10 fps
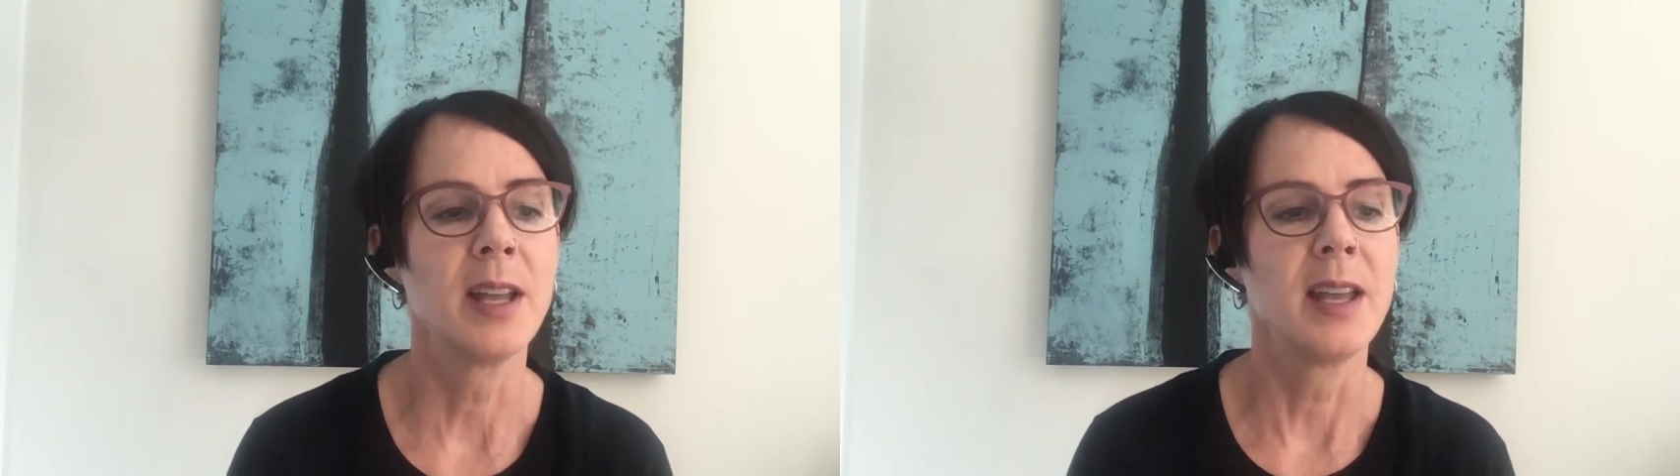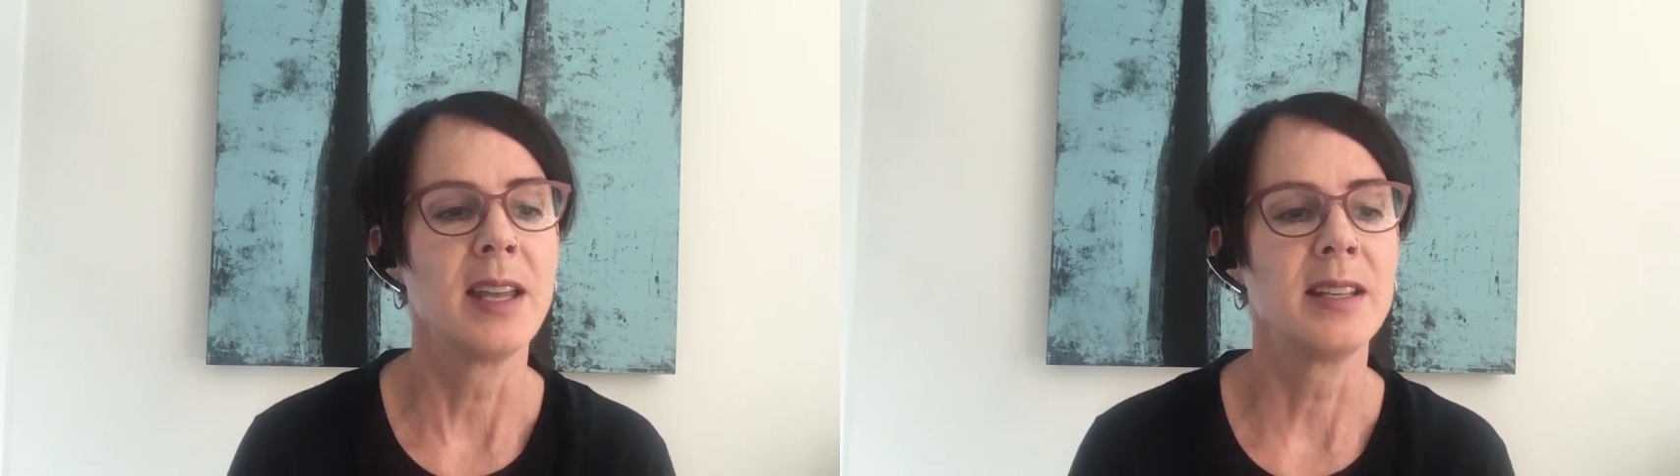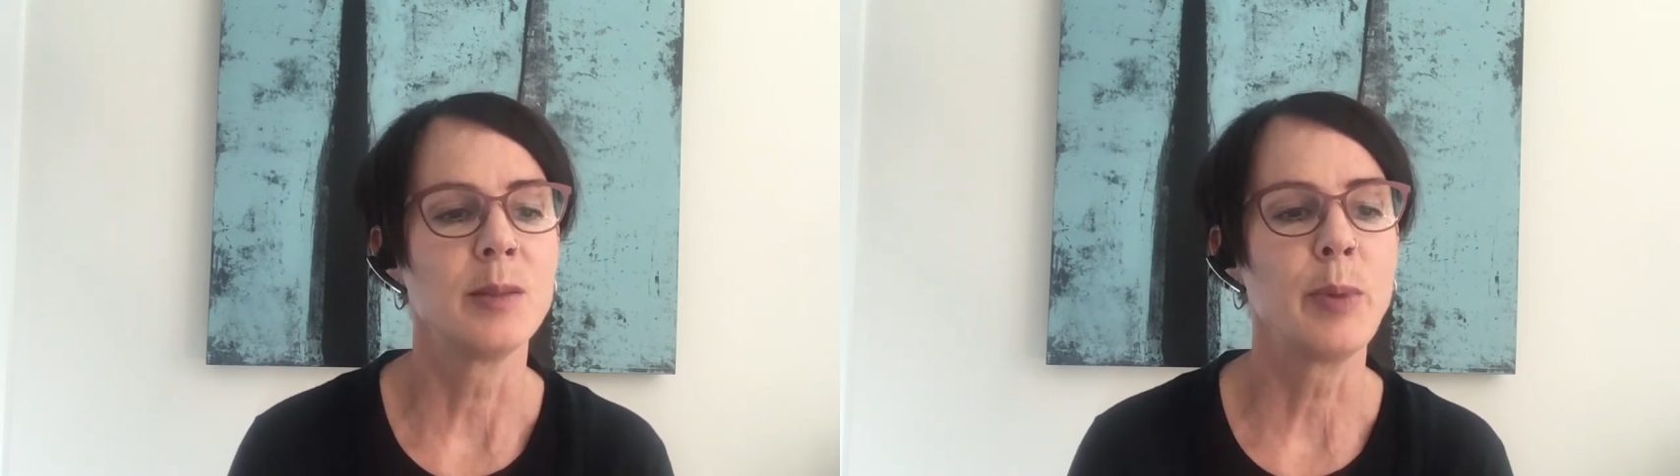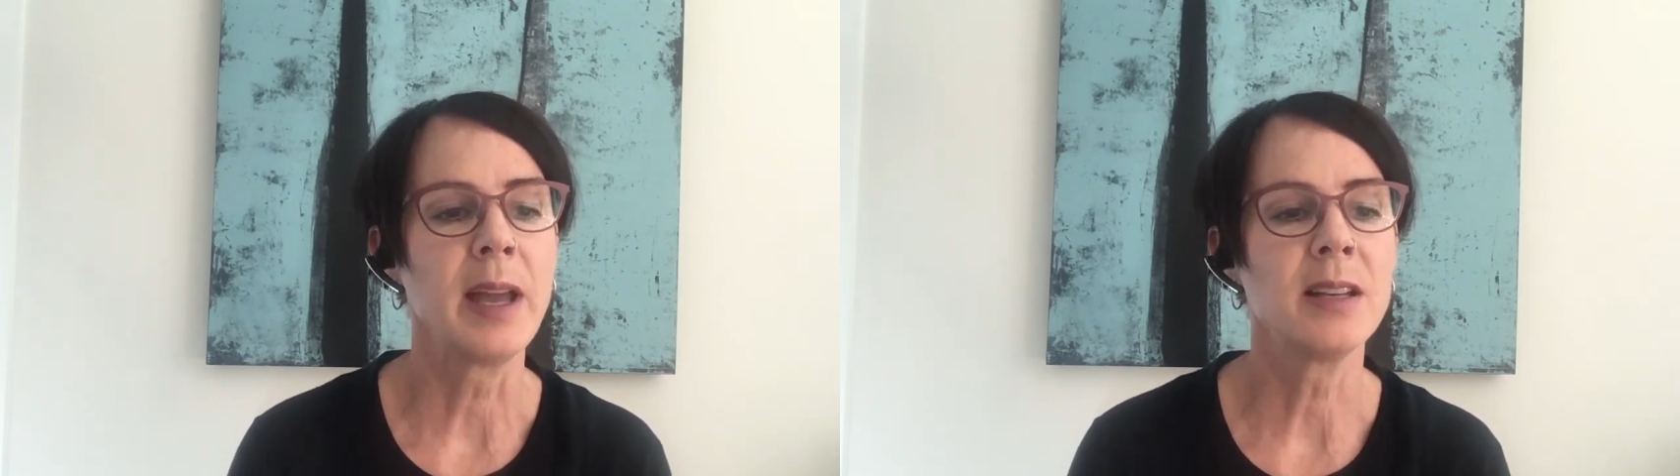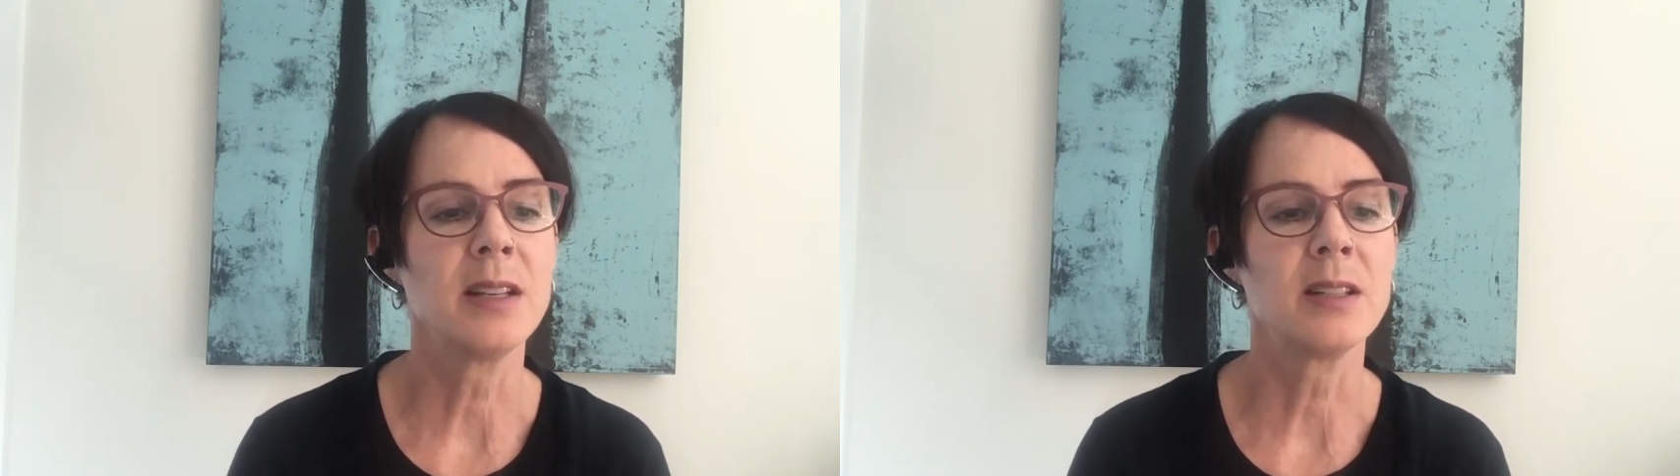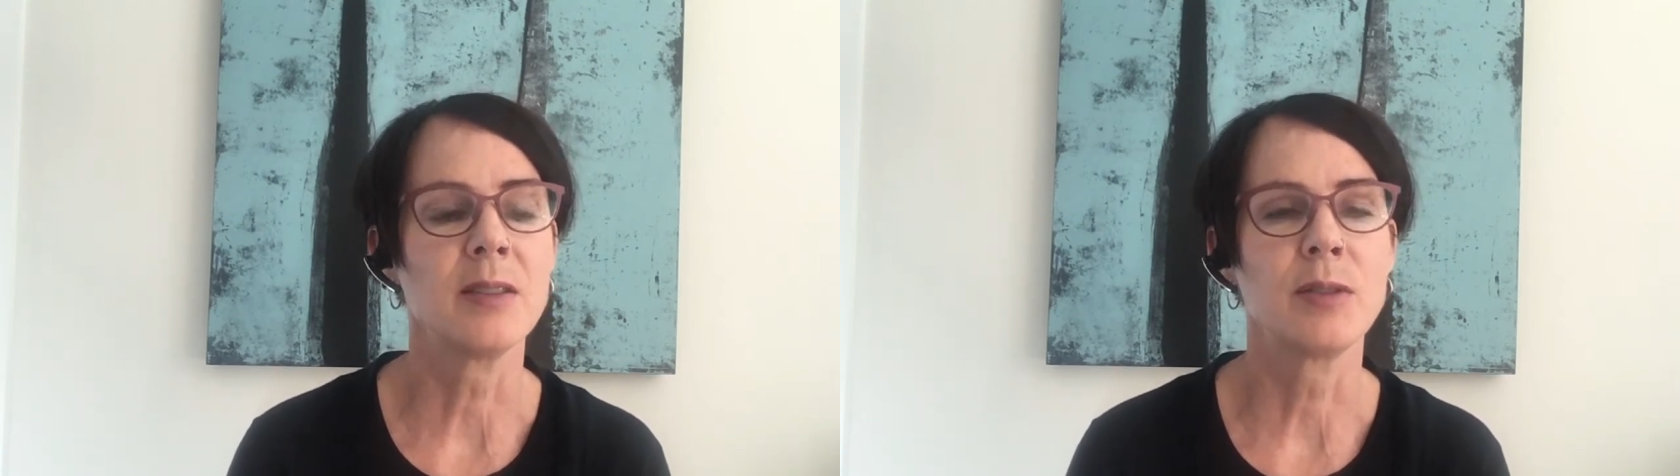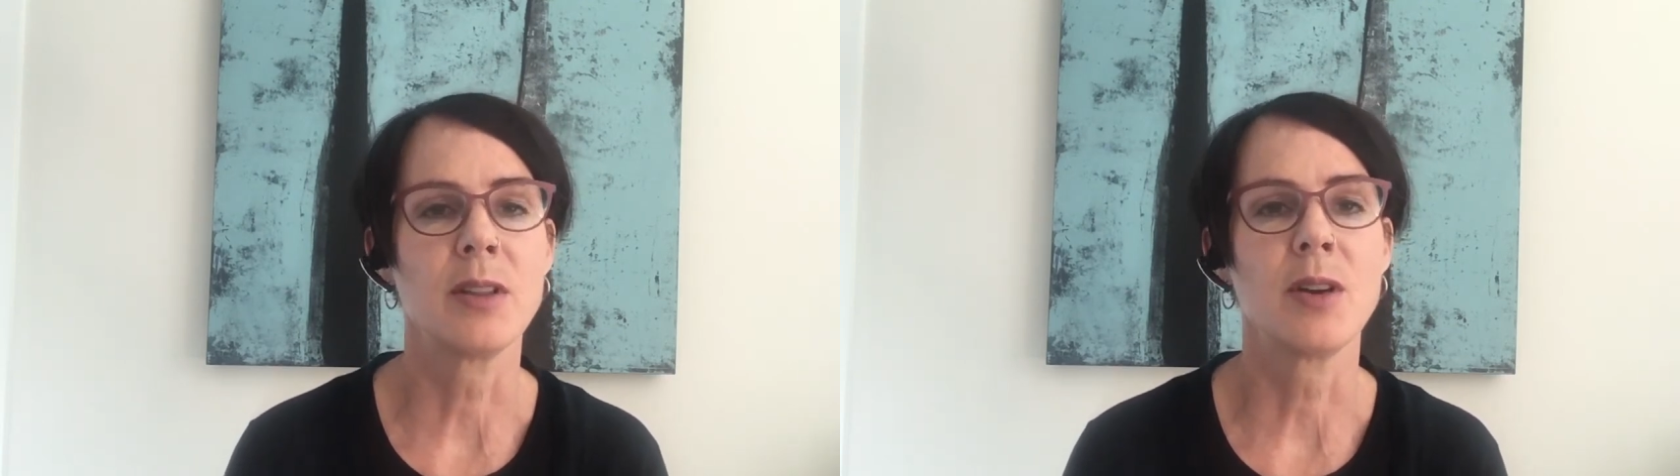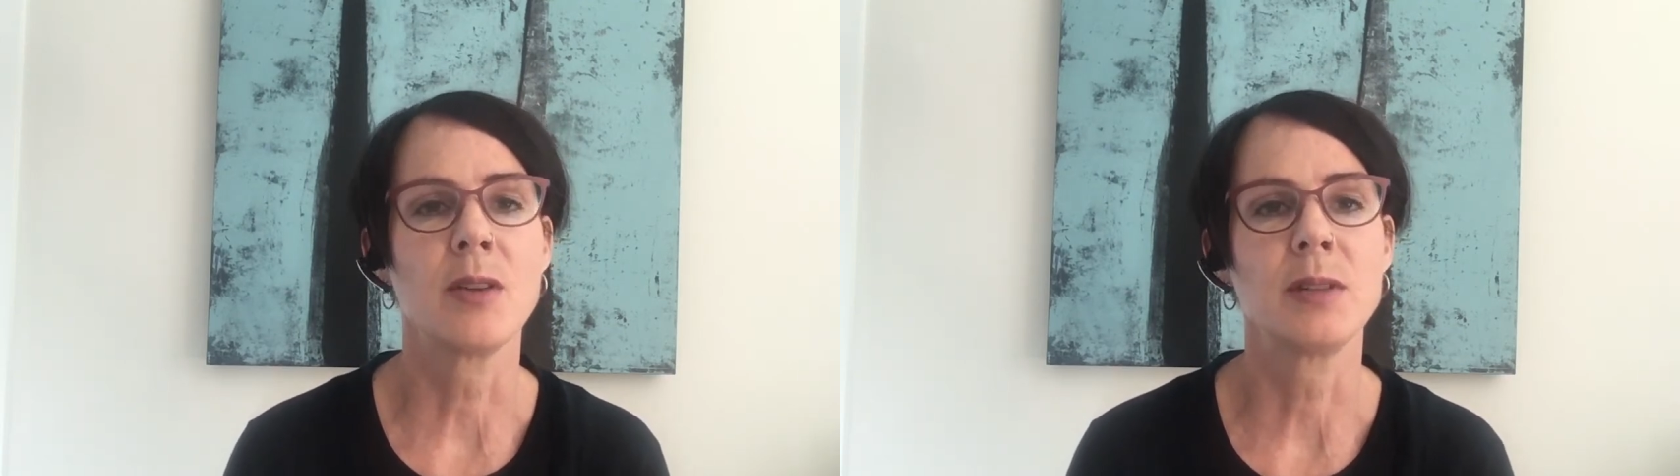independent of whether
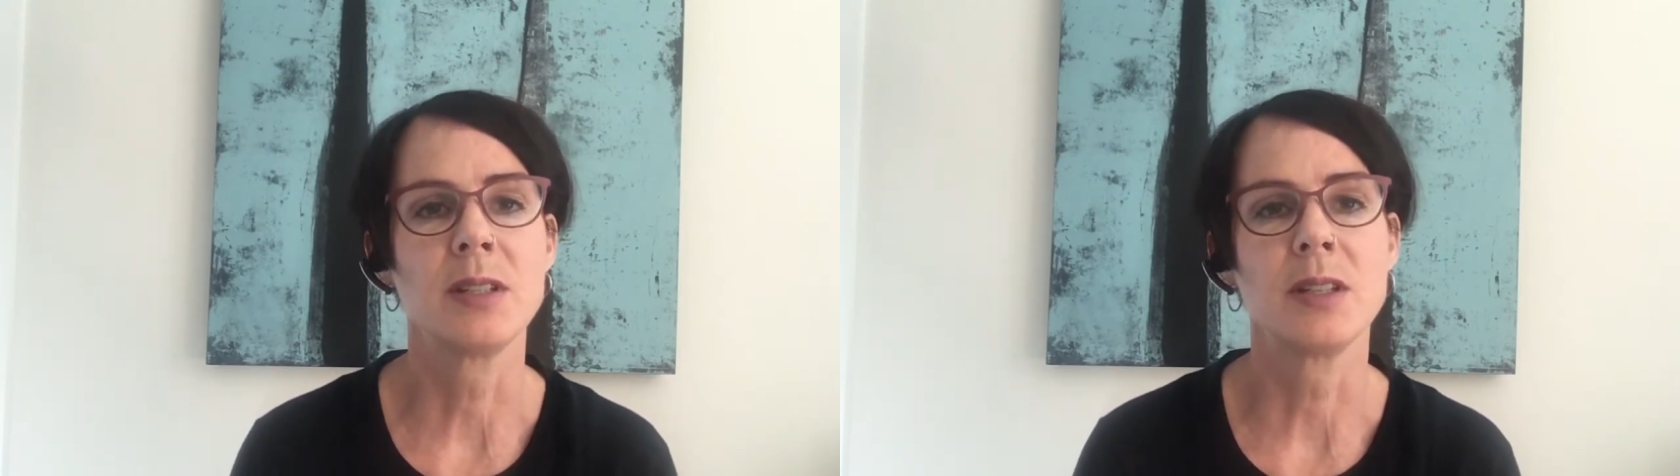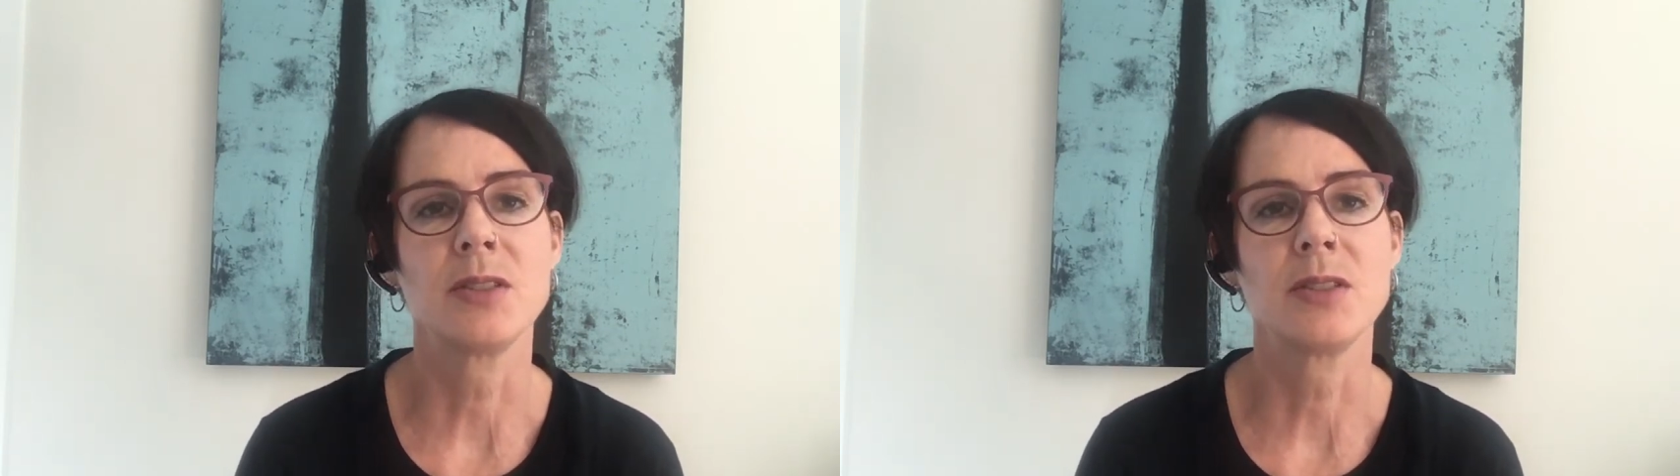our research